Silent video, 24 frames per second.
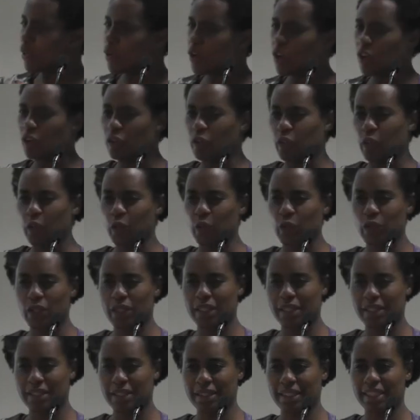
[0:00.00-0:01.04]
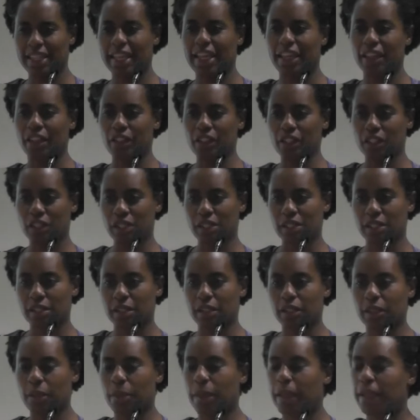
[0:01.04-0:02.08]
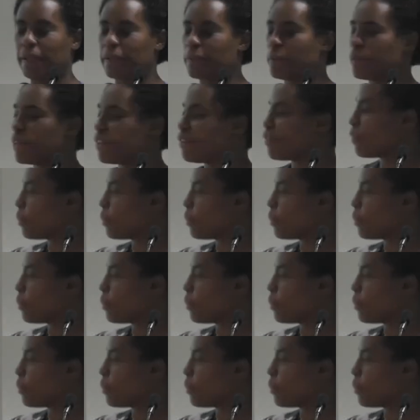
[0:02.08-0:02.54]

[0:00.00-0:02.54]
all of those things together just to paint a bit of a